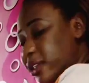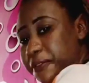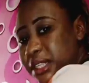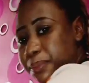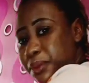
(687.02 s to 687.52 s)

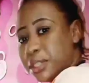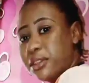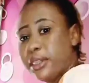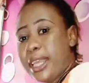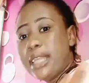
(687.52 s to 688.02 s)
love is
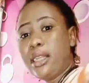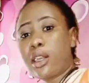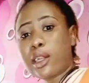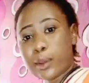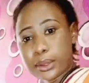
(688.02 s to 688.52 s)
putting on any
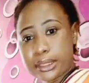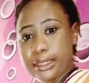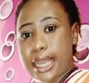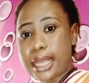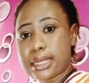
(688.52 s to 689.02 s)

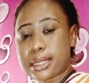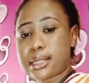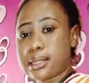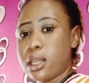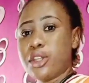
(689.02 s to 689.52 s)
clothing that
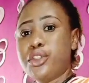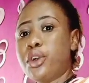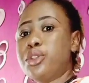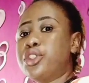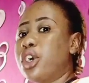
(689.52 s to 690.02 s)
is, you
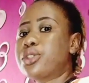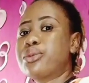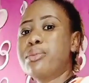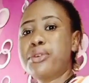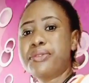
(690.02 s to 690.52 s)
know, you just
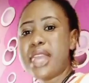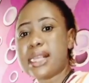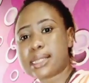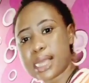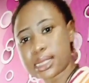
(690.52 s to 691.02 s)
remove
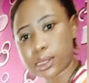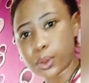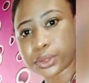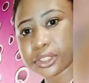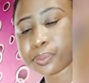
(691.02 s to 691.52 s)
excess
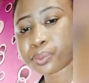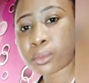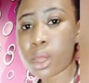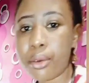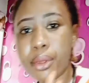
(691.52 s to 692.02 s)
clothing.
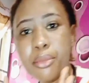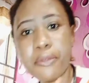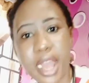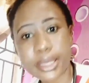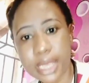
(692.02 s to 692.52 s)

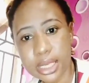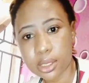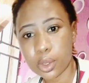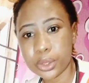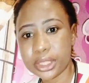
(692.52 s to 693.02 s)
Remove excess
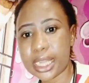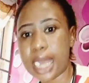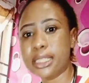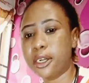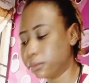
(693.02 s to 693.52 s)
clothing
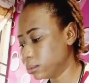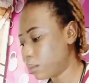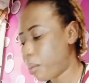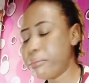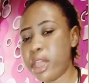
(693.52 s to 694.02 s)
and
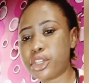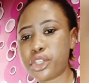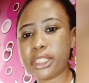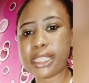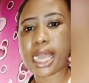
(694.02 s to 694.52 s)
make
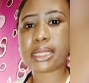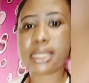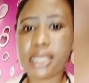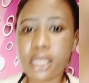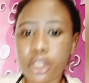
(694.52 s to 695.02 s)
sure that
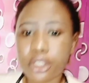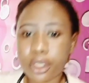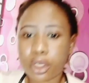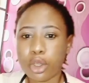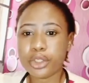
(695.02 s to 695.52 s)

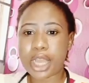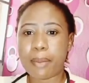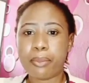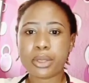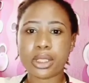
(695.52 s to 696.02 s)
the clothes you
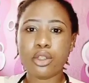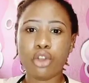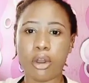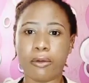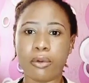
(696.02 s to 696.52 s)
are putting
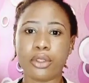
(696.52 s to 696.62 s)
on,